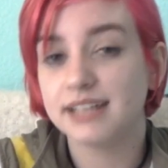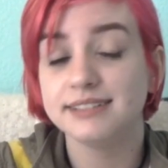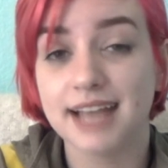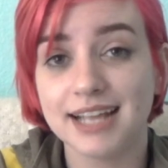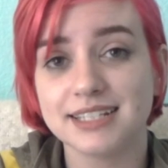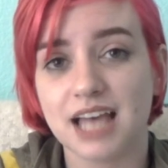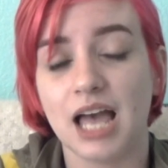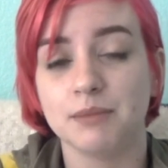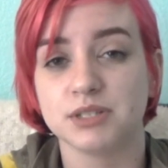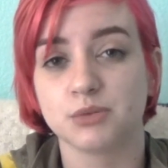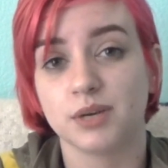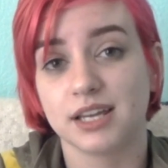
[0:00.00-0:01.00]
Nighttime
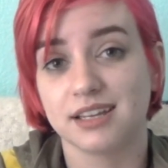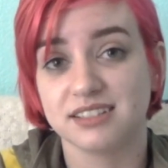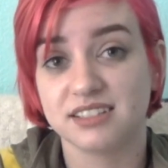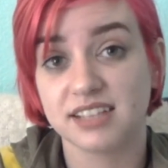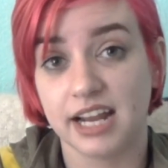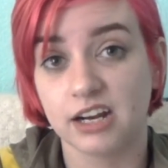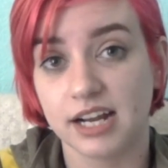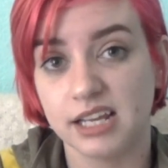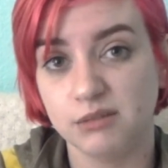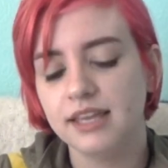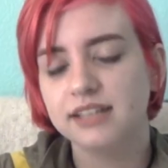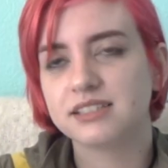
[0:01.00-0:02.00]
is when it gets scary.
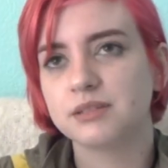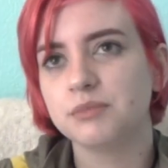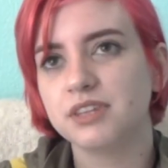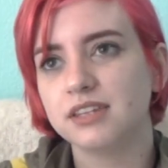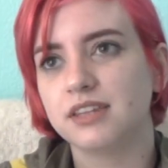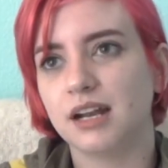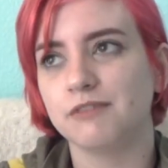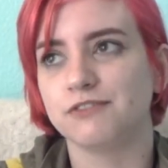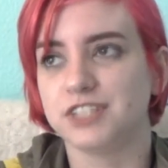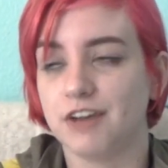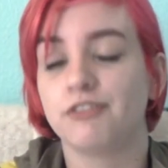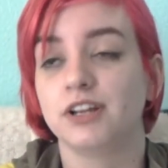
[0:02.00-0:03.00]
It's something that I've
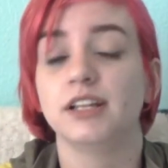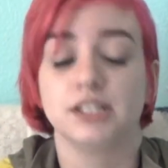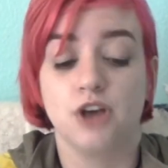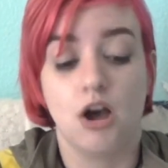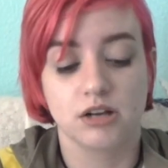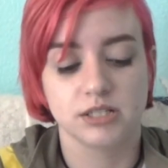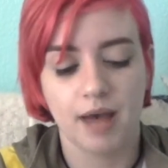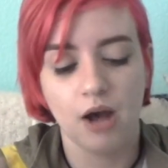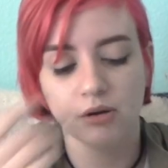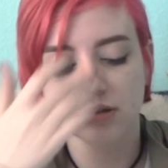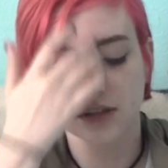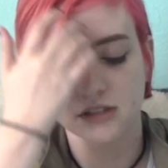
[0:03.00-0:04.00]
definitely talked
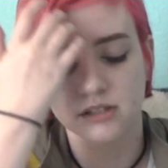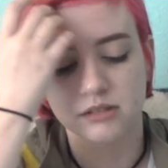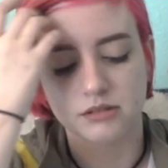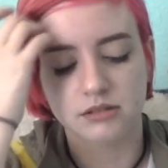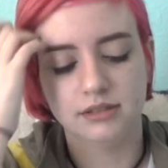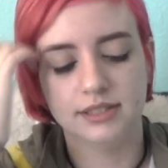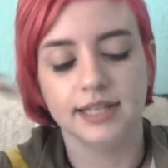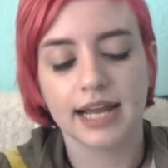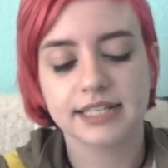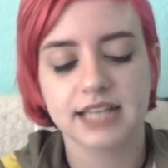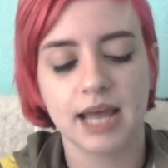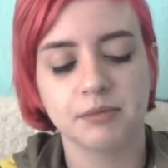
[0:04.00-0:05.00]
about. The
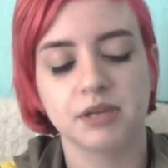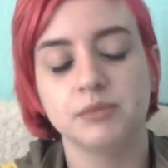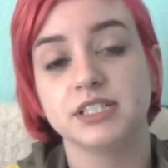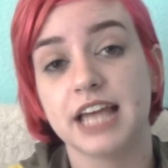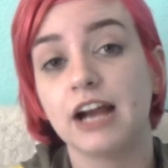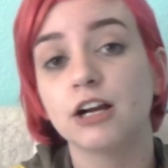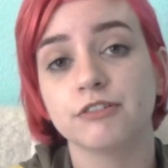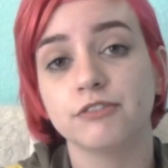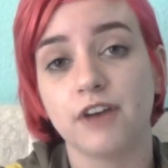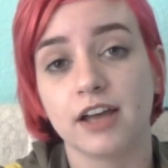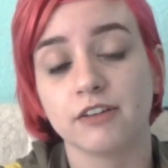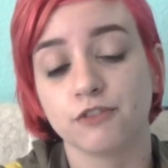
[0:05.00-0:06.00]
nighttime can be
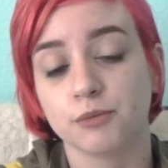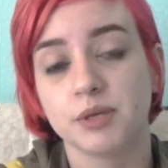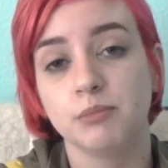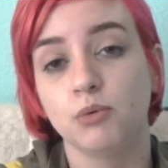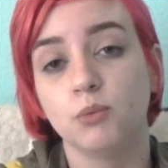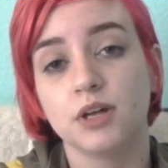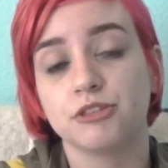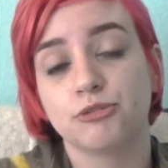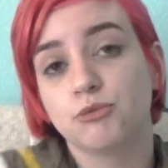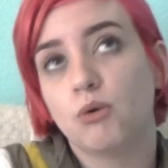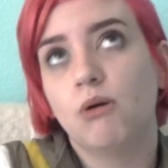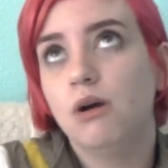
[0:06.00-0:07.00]
terrifying for people with
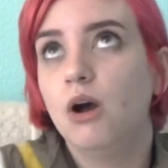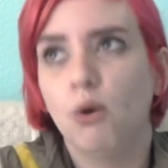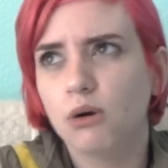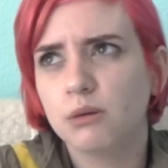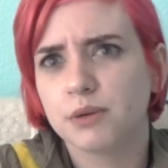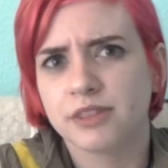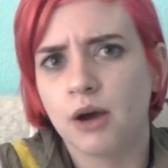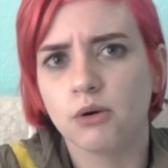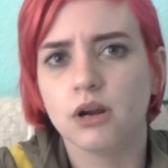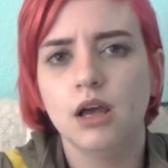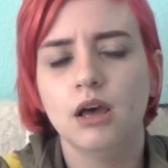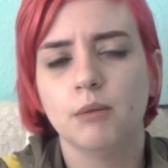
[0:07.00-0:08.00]
or
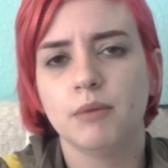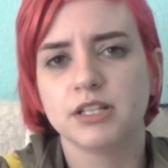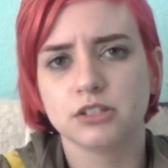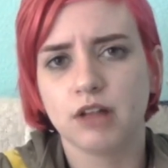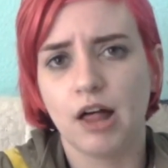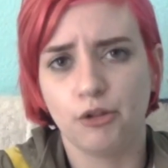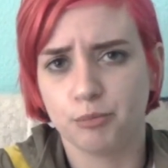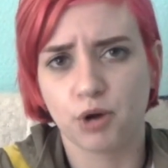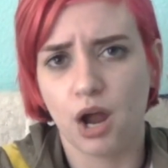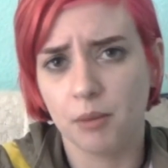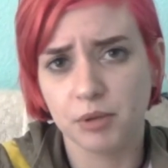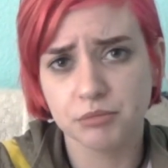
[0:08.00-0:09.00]
without mental health
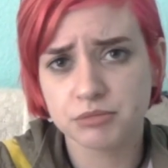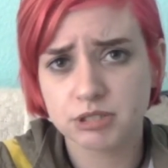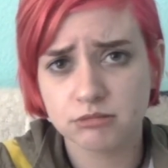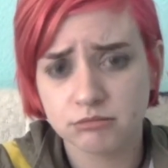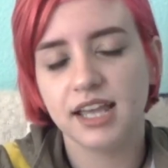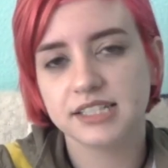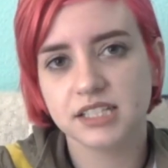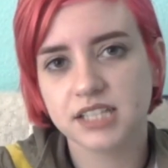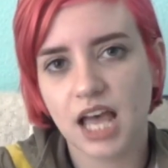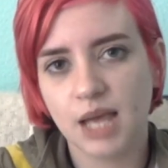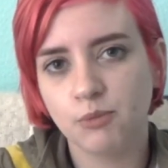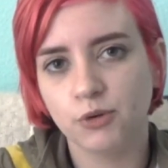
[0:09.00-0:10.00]
problems. It's a
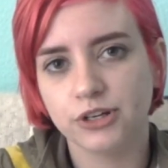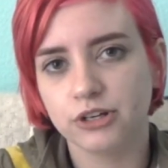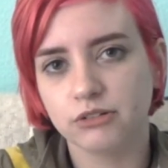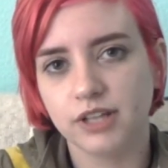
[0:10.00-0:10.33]
time where you're